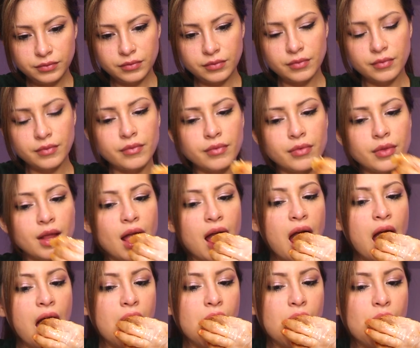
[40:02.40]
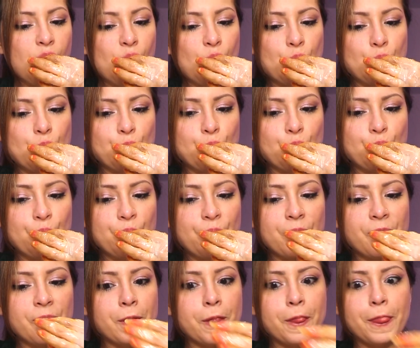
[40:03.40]

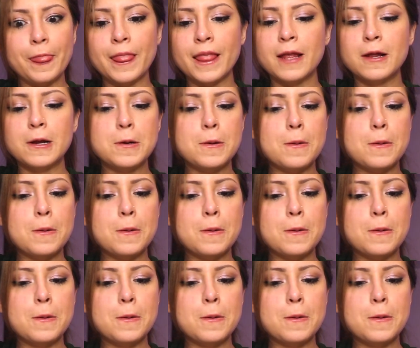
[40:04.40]
[no speech]